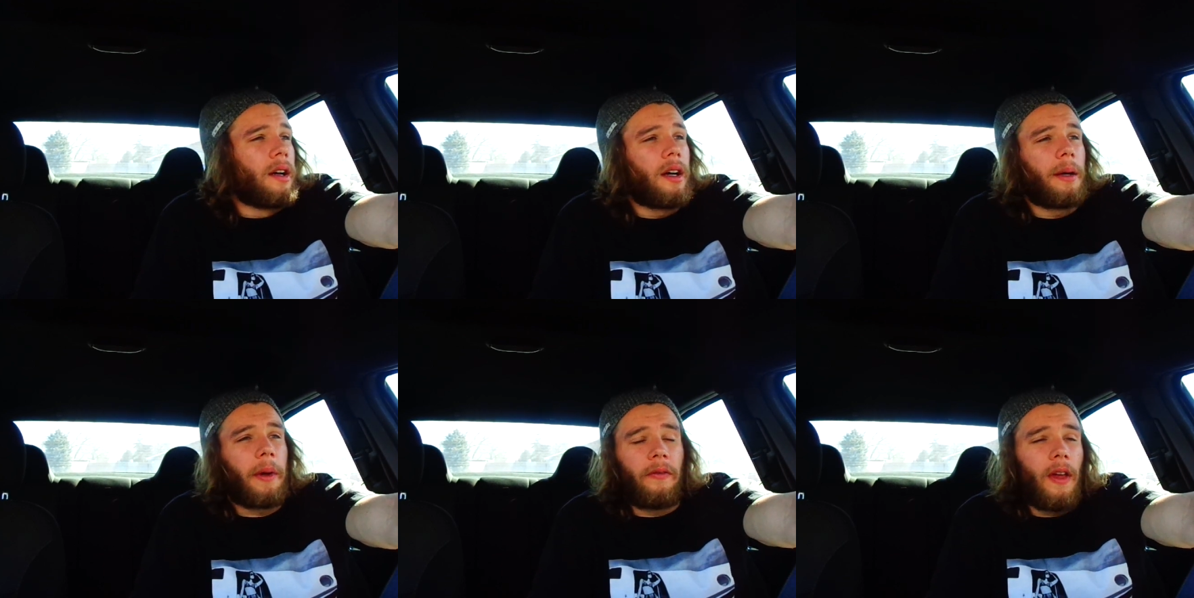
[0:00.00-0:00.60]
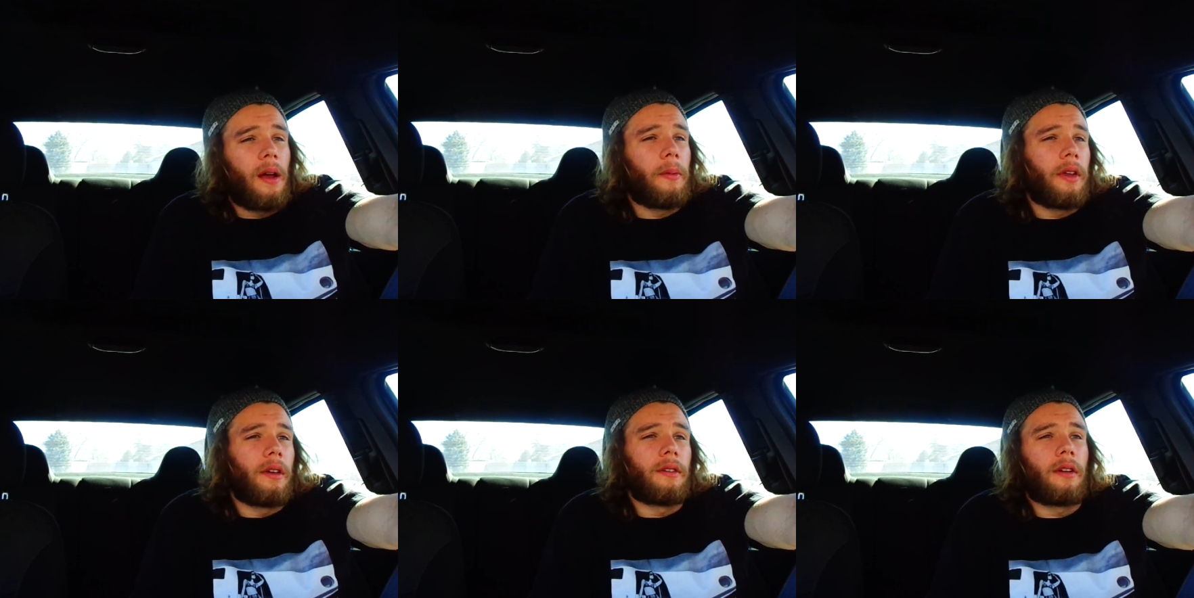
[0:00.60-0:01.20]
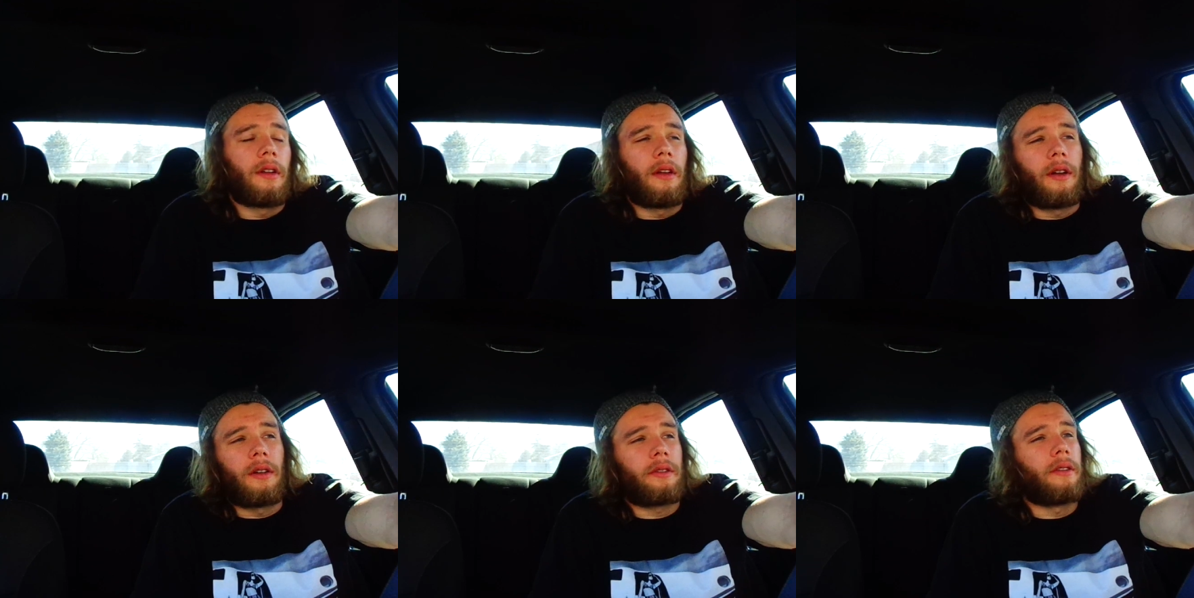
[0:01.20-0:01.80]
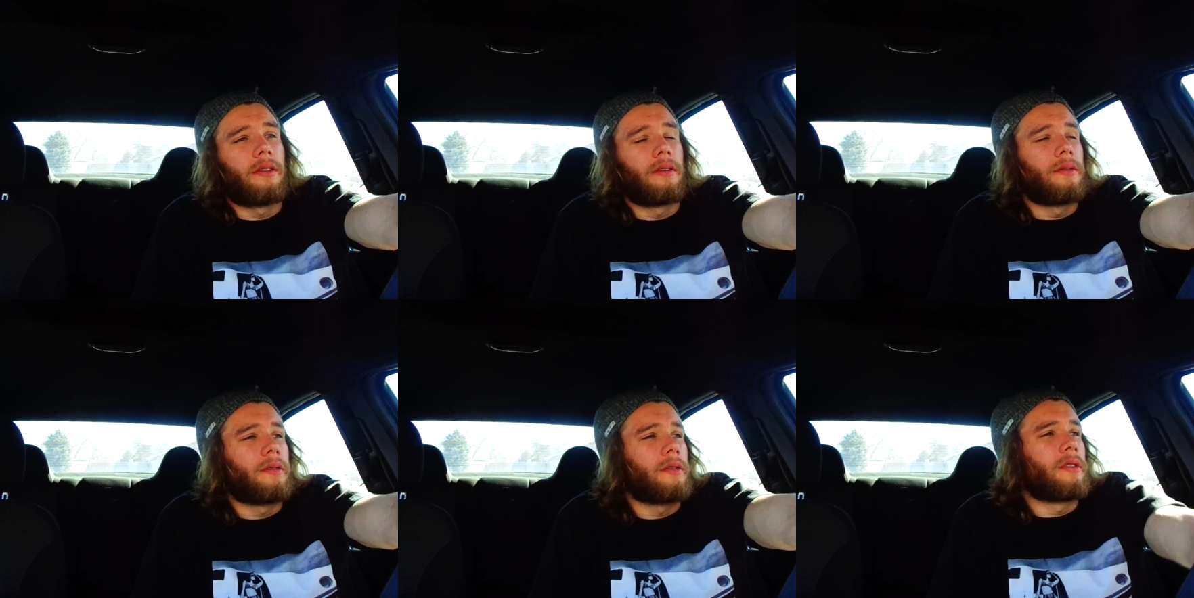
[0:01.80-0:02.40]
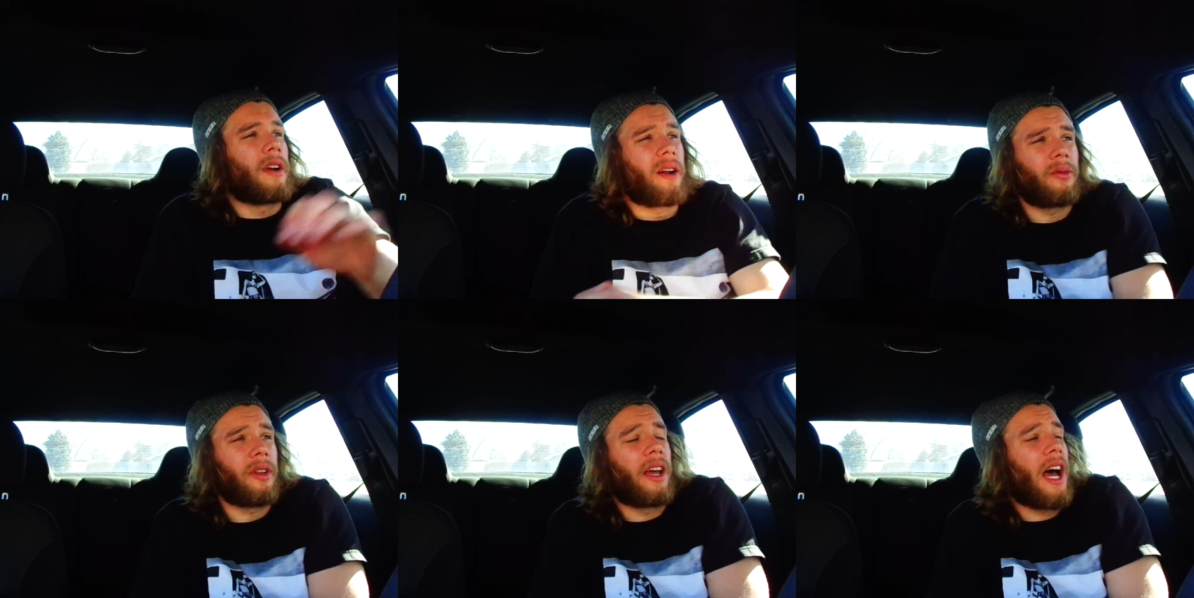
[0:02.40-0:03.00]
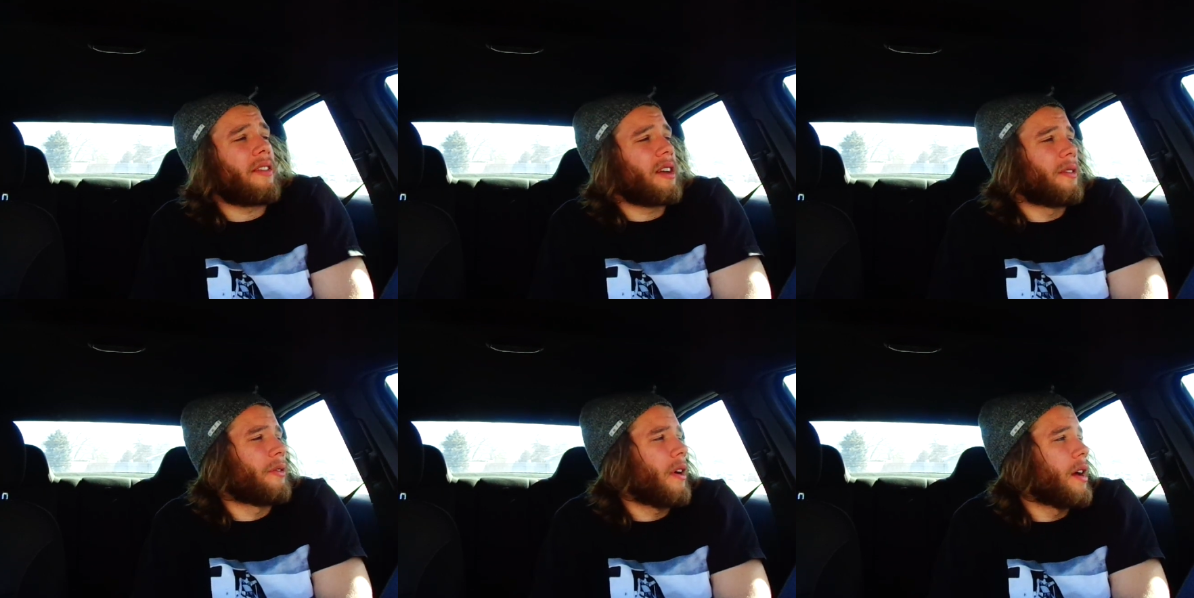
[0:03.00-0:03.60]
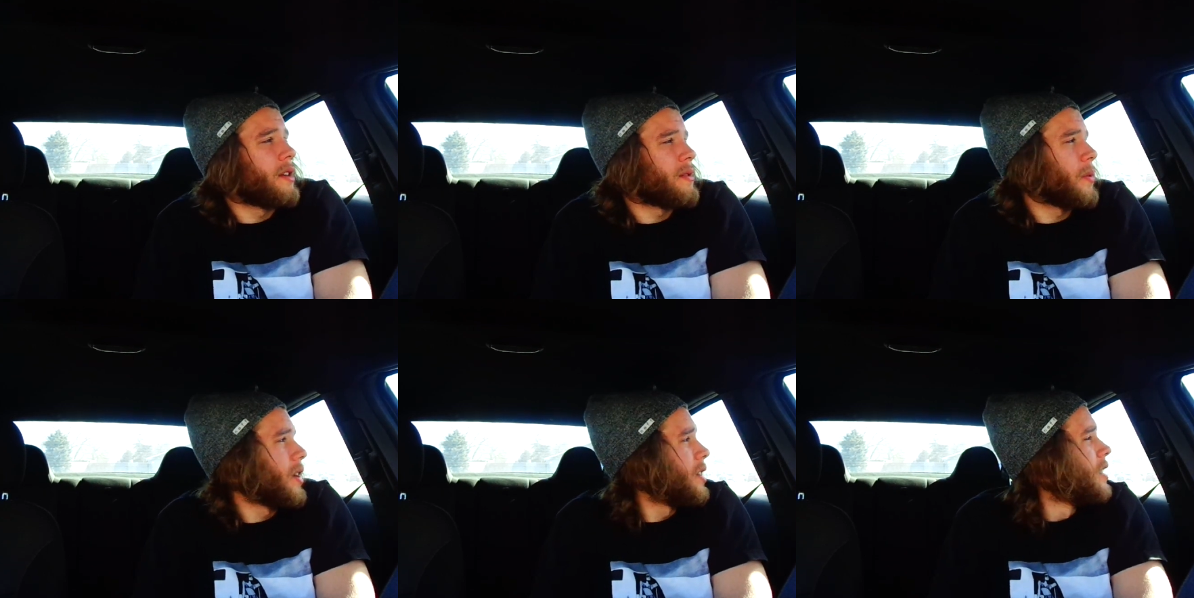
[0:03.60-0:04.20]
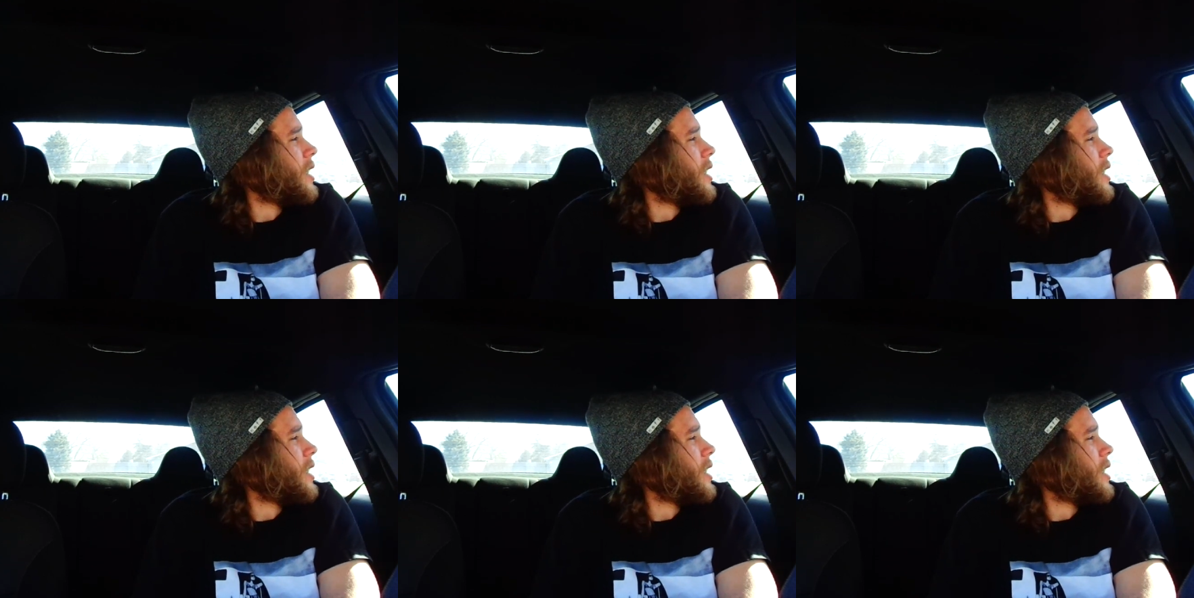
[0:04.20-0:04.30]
uh, my family, and then also I don't really have any friends, but